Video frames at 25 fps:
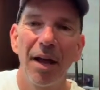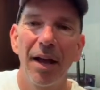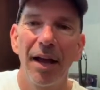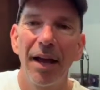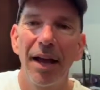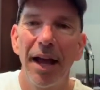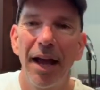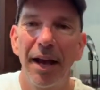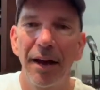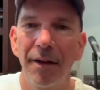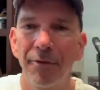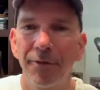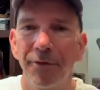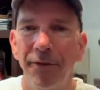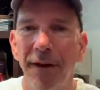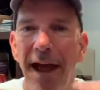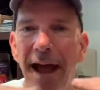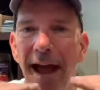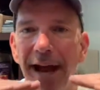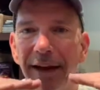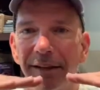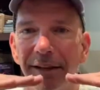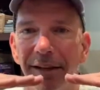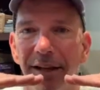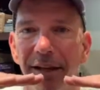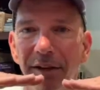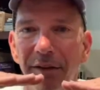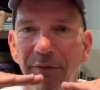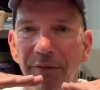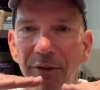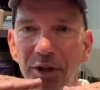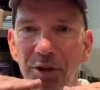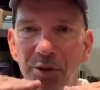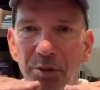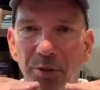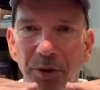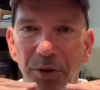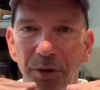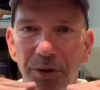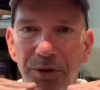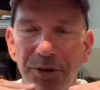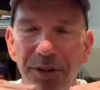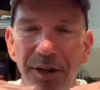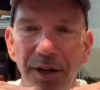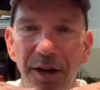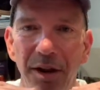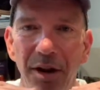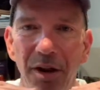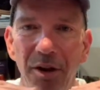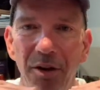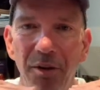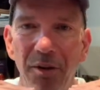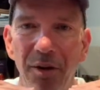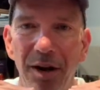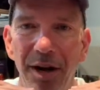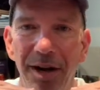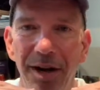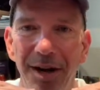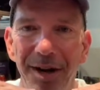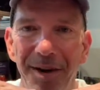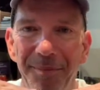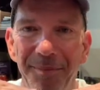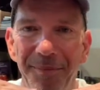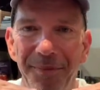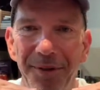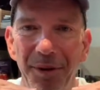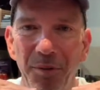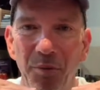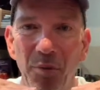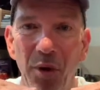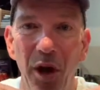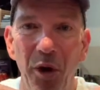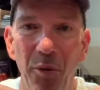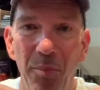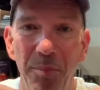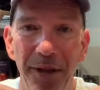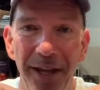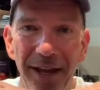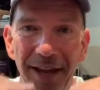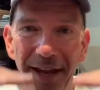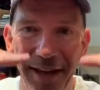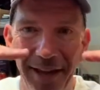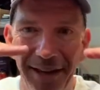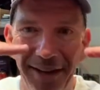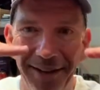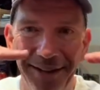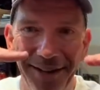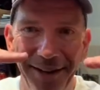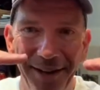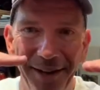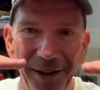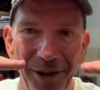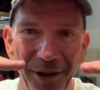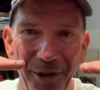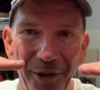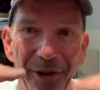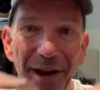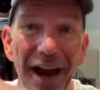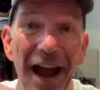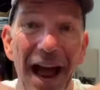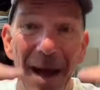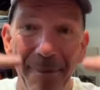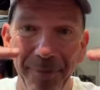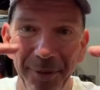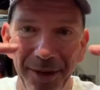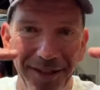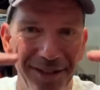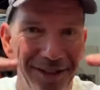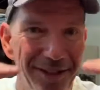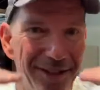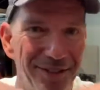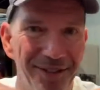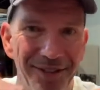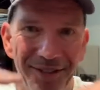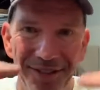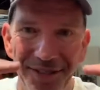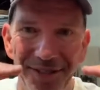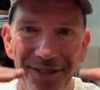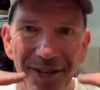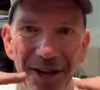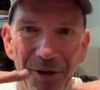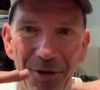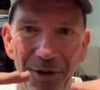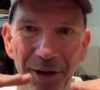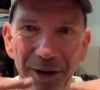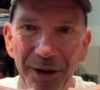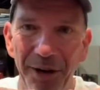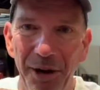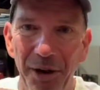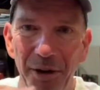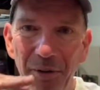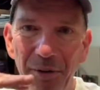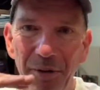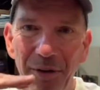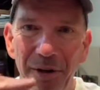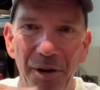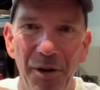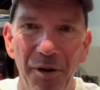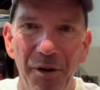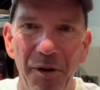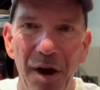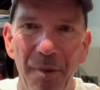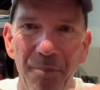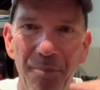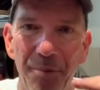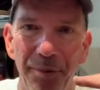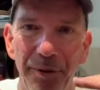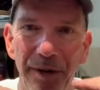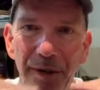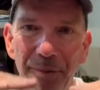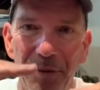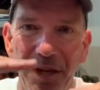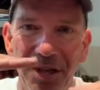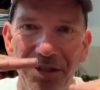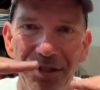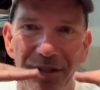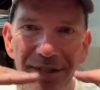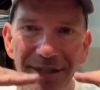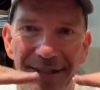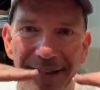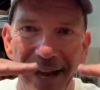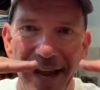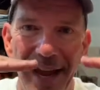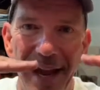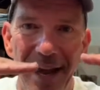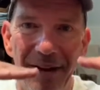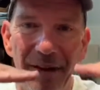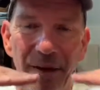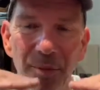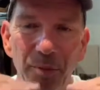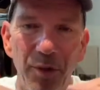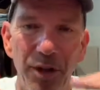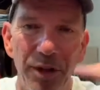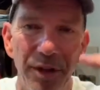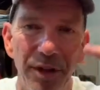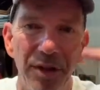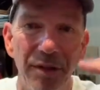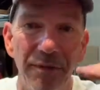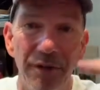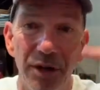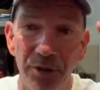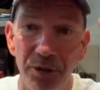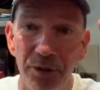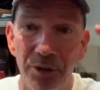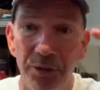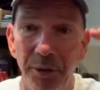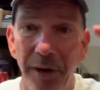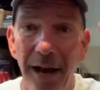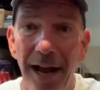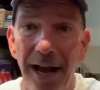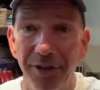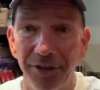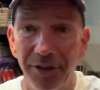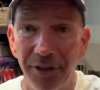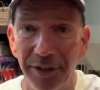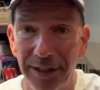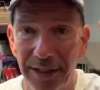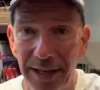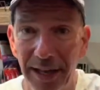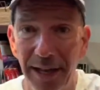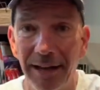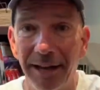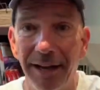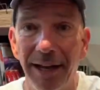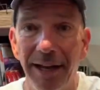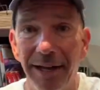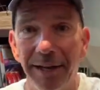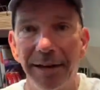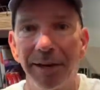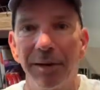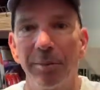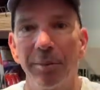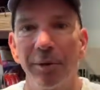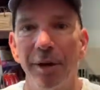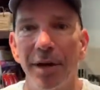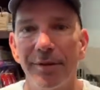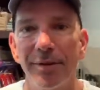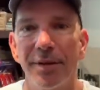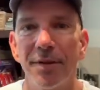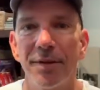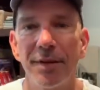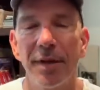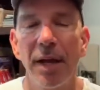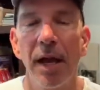and in fact, individuals, well-being, their happiness, etc., go up pretty much in tandem with individuals who actually get antidepressants,